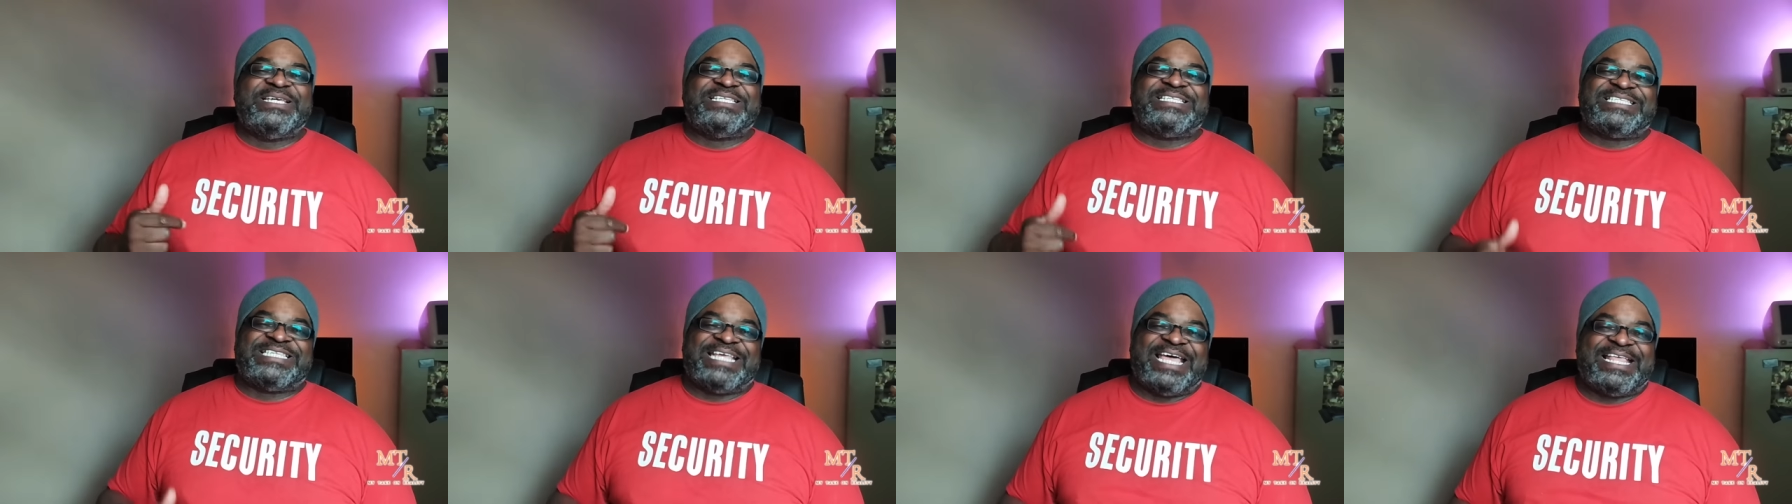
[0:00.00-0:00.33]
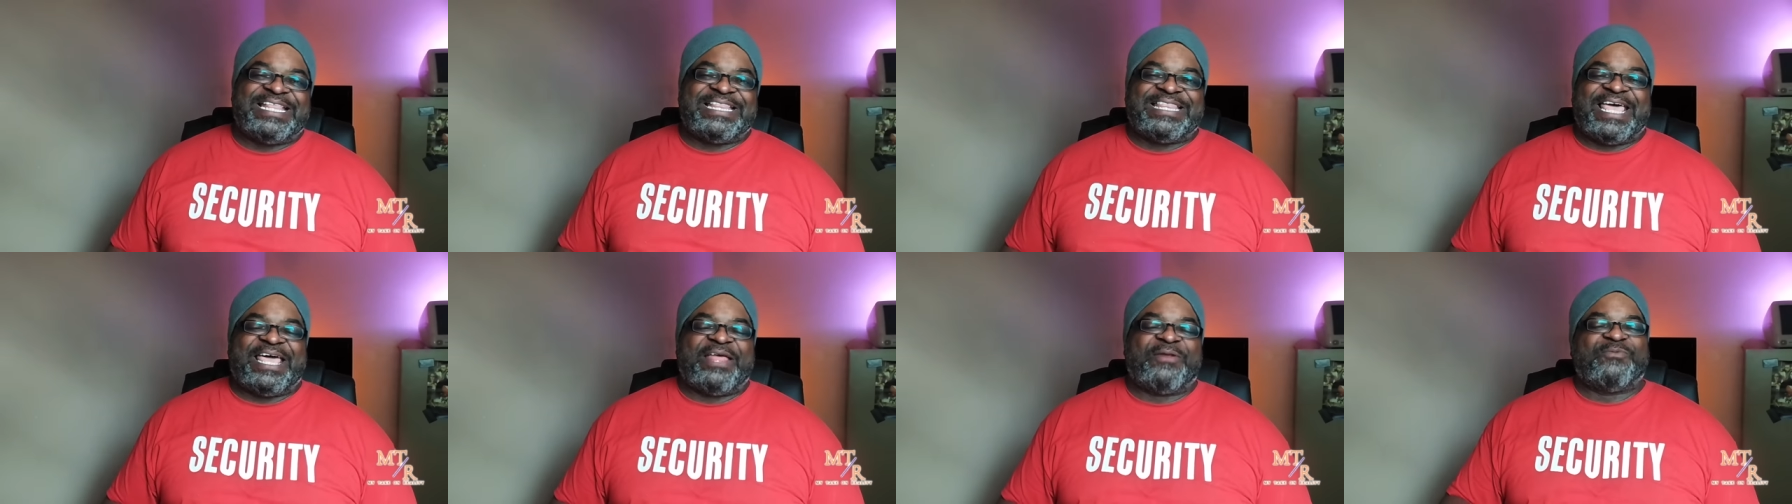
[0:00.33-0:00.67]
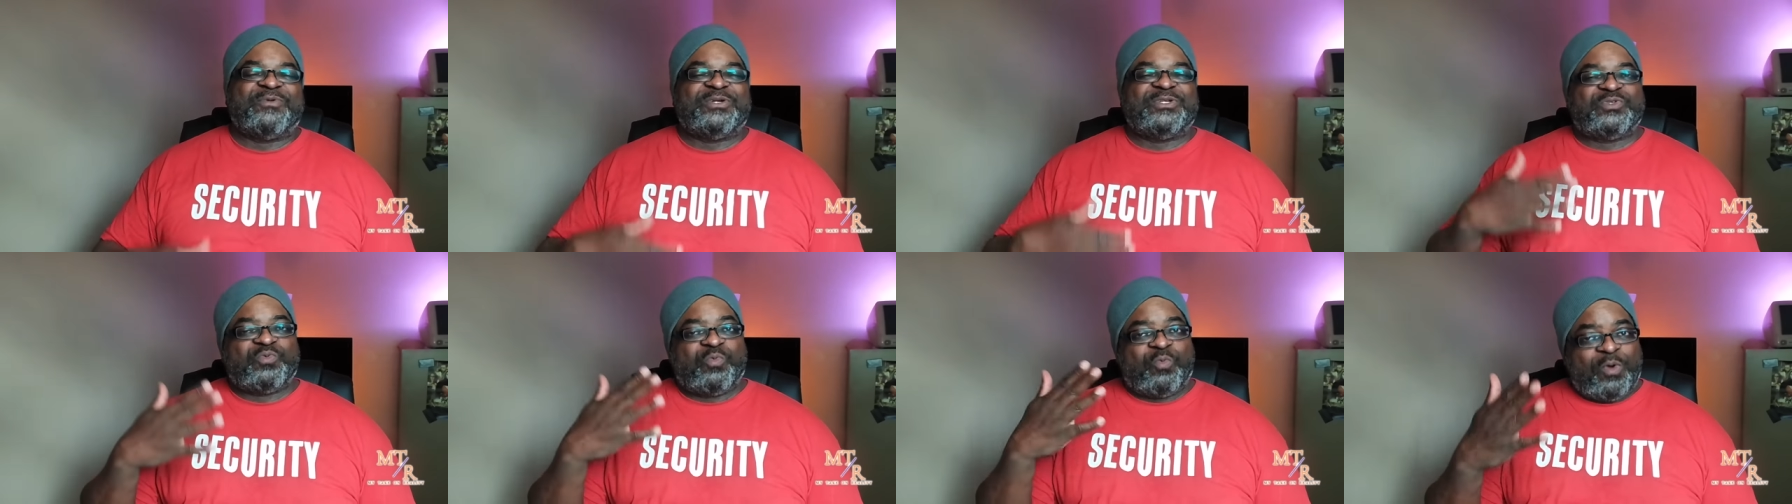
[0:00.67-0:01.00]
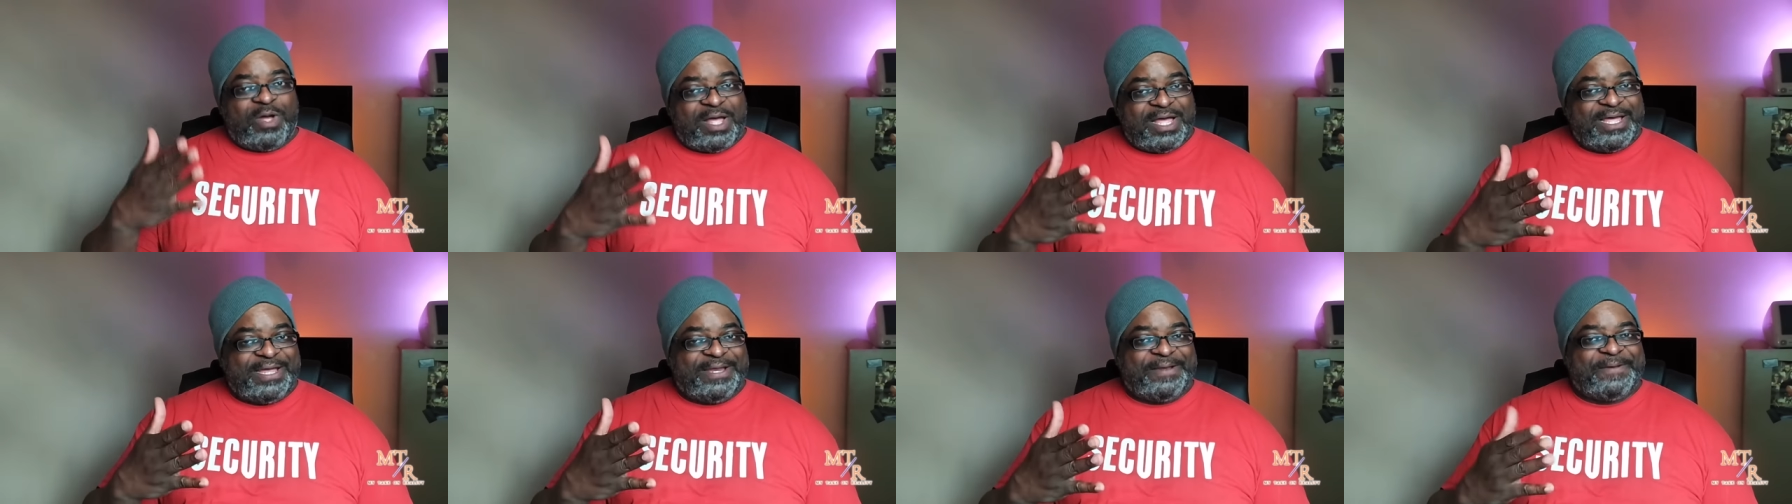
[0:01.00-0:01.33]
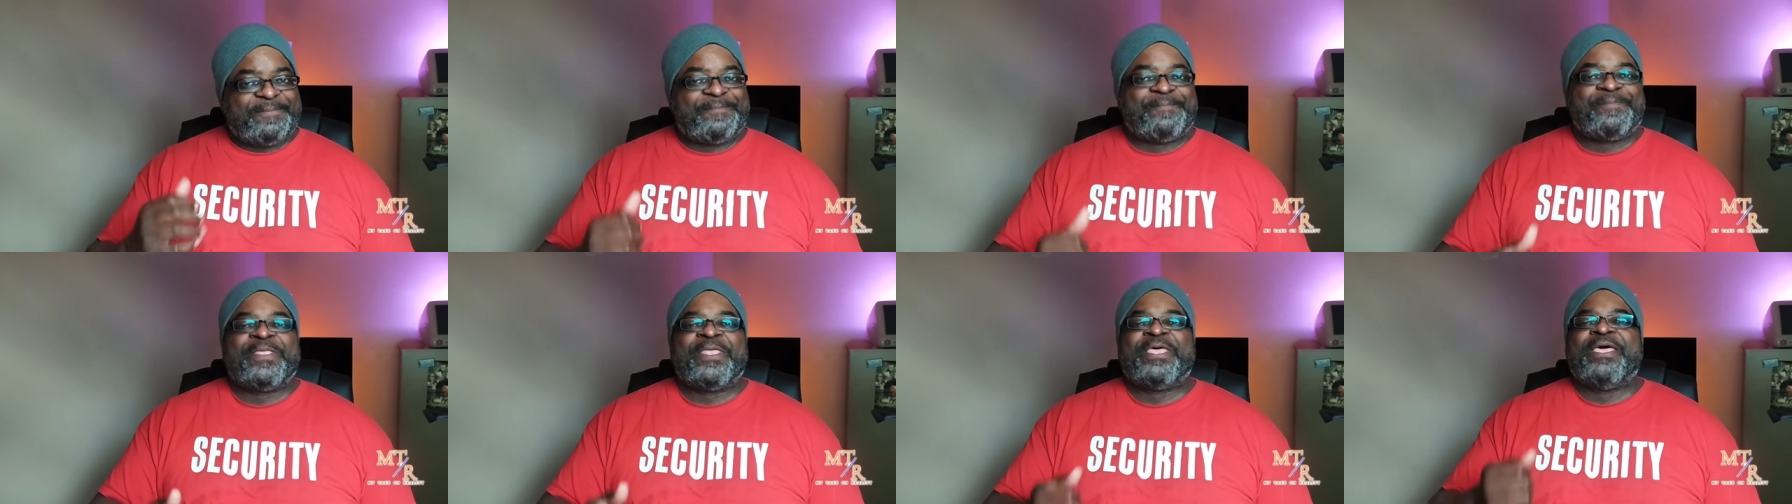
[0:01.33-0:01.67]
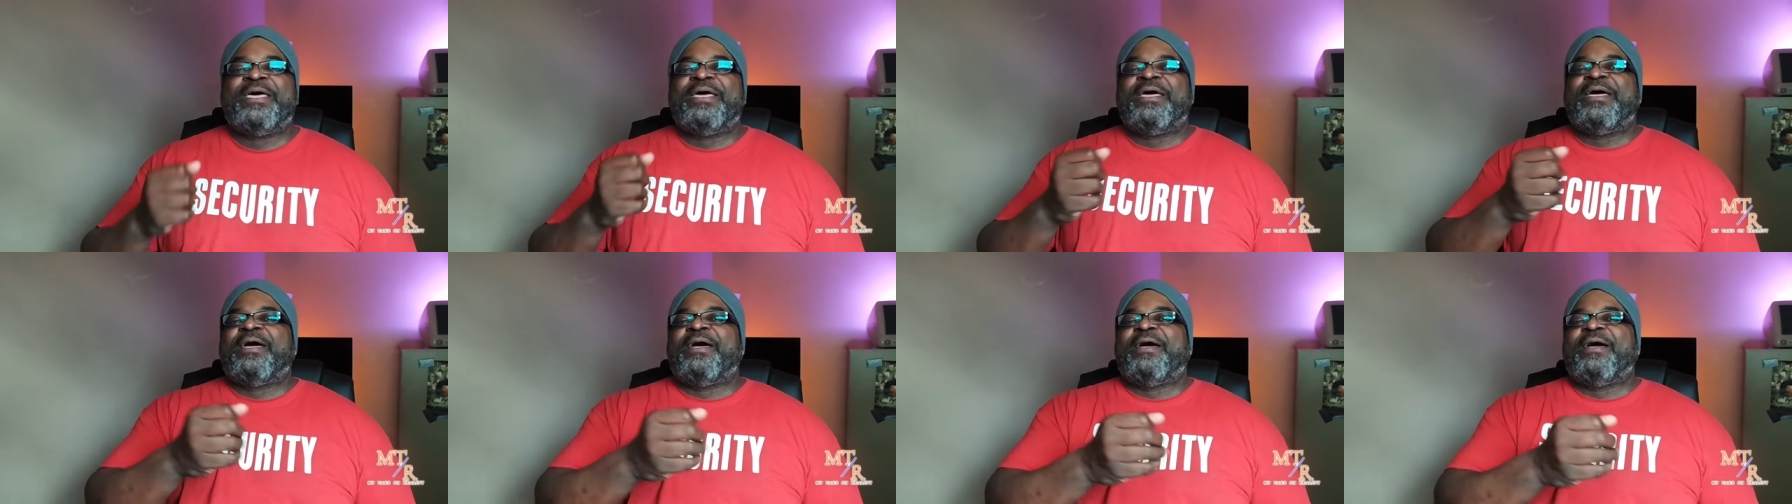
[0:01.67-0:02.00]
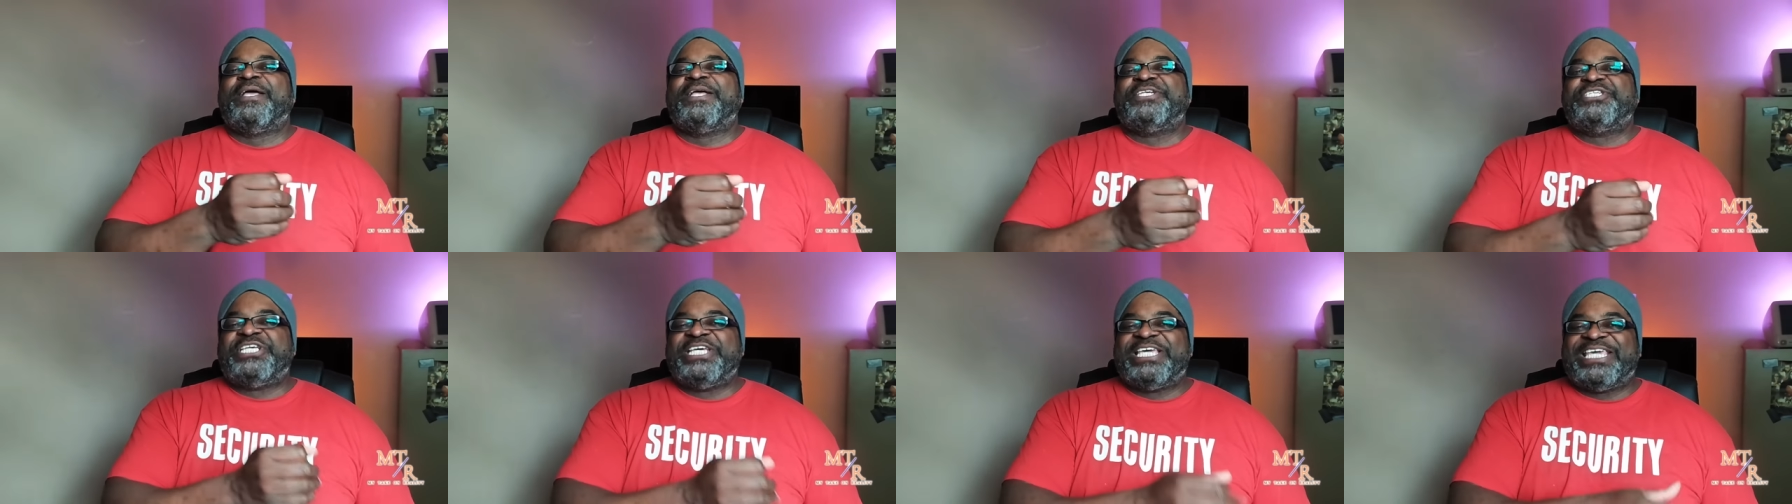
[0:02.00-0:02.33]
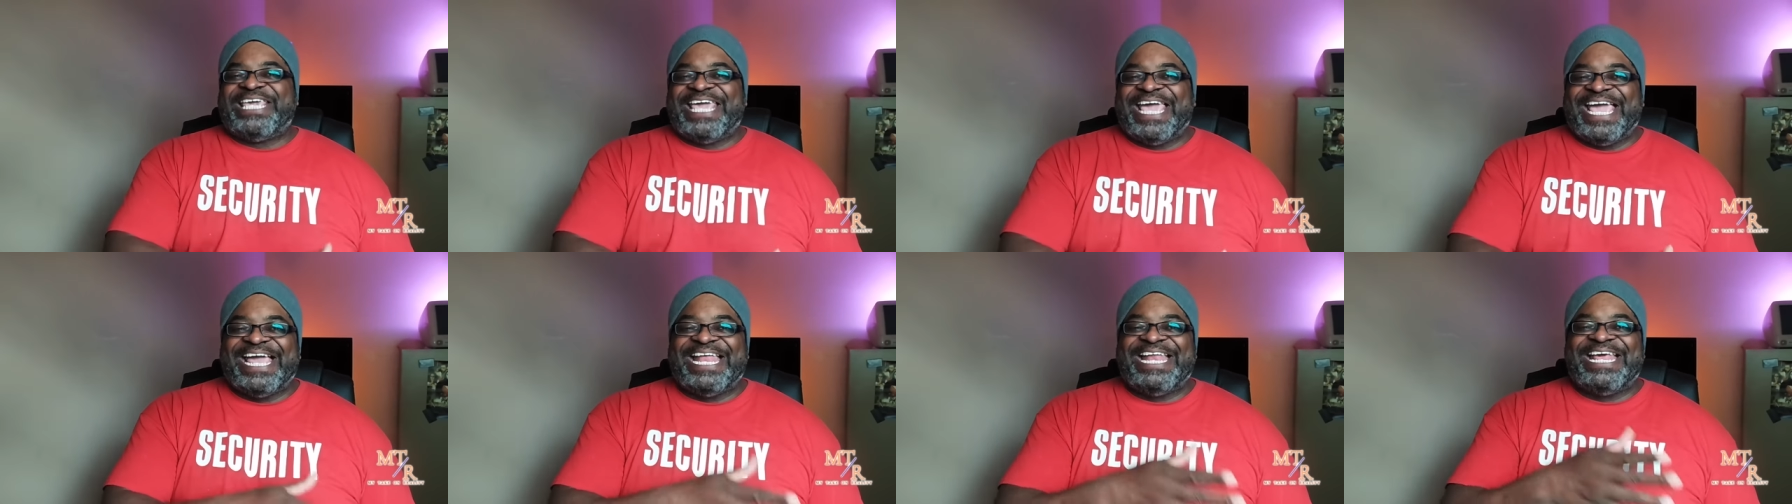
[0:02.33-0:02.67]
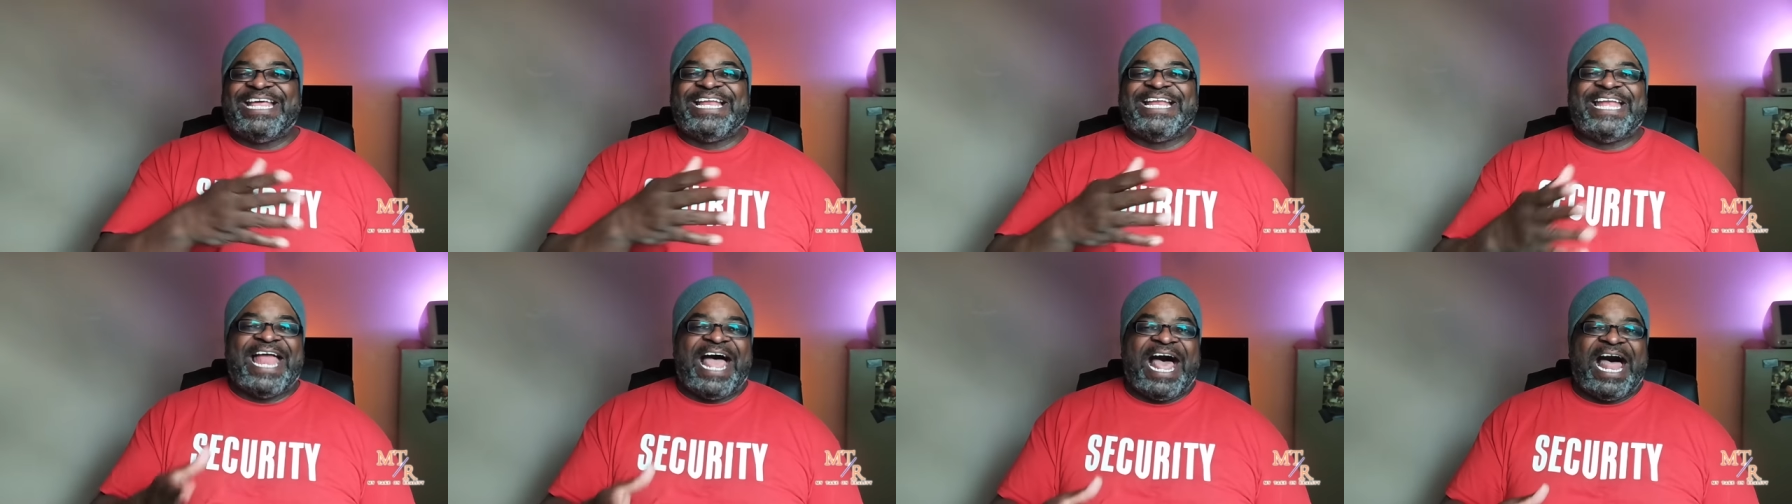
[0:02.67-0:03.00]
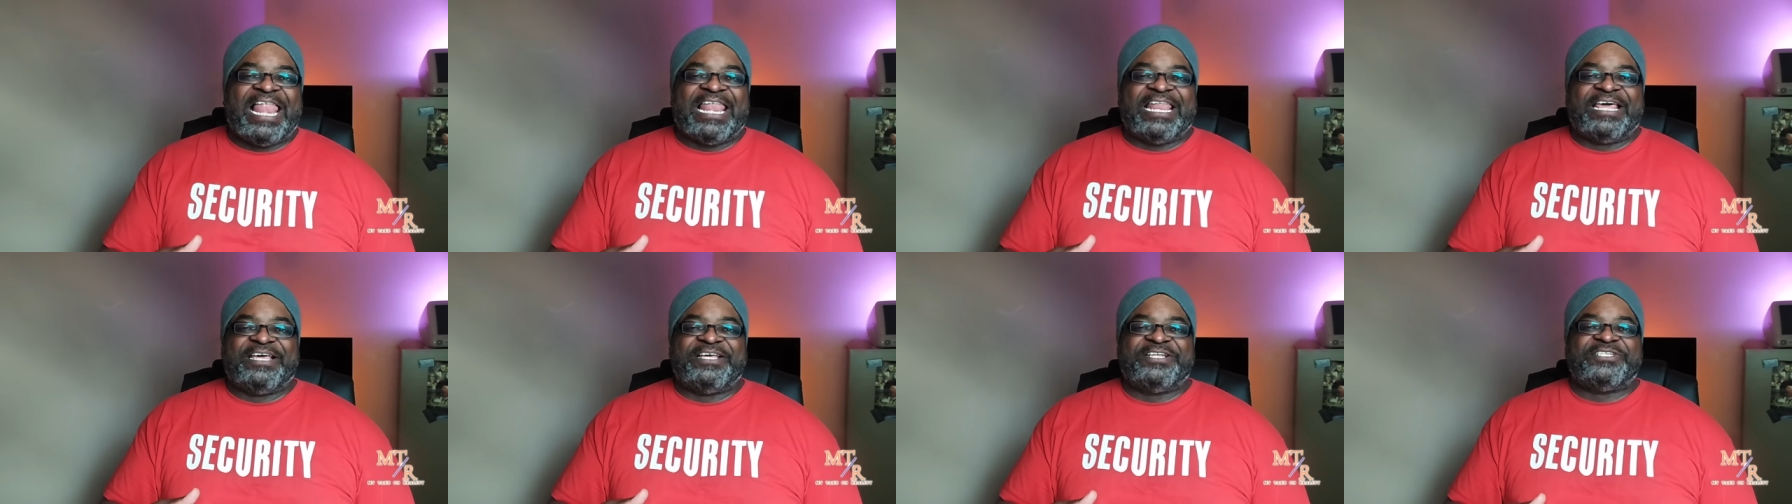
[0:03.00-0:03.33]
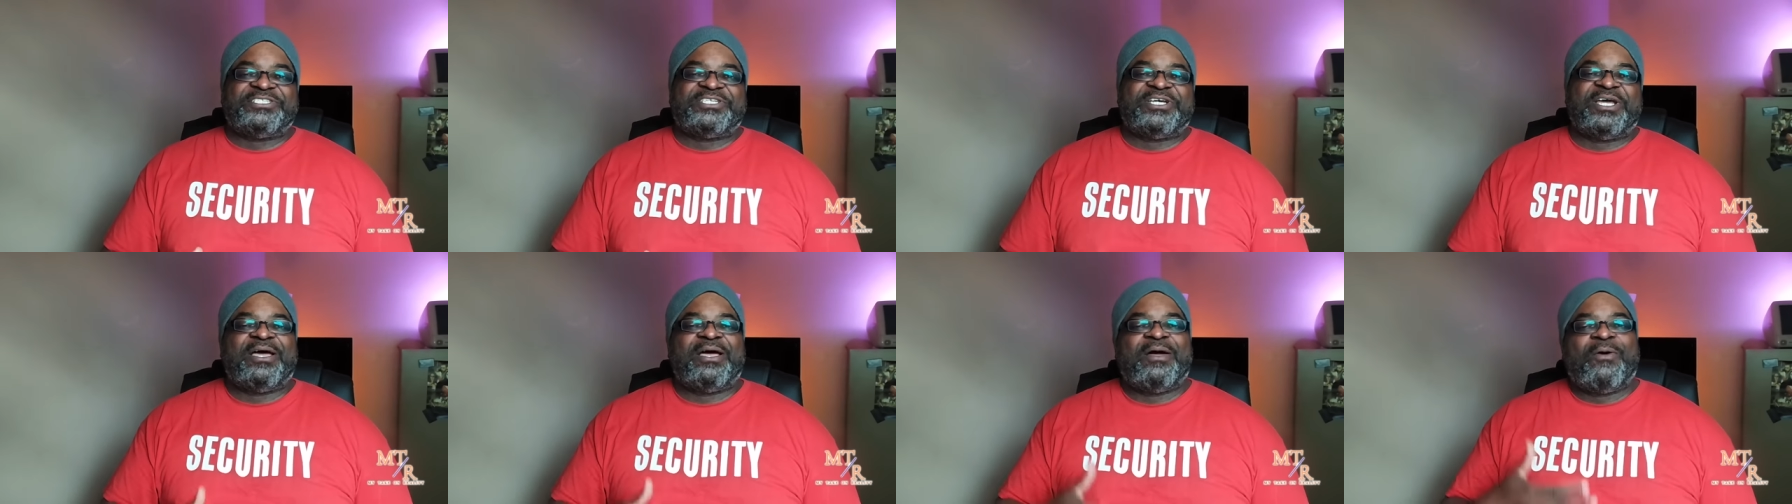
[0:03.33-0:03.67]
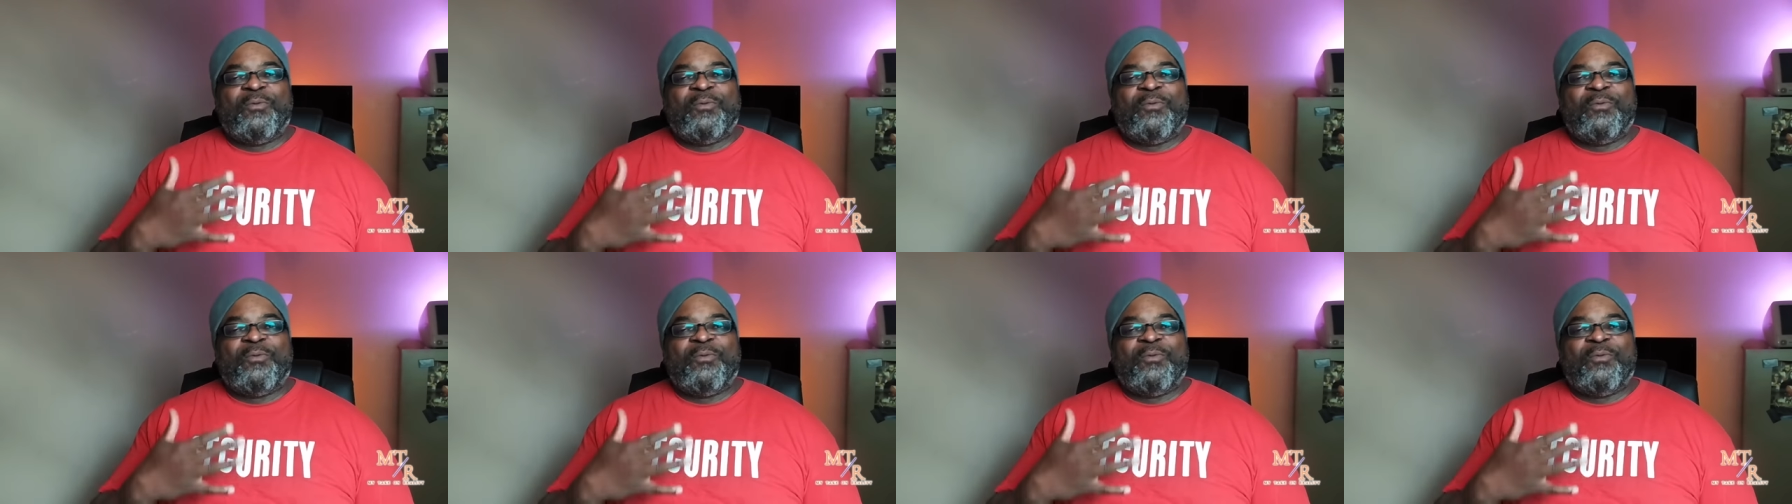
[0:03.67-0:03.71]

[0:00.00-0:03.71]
said that was one, she can't acknowledge,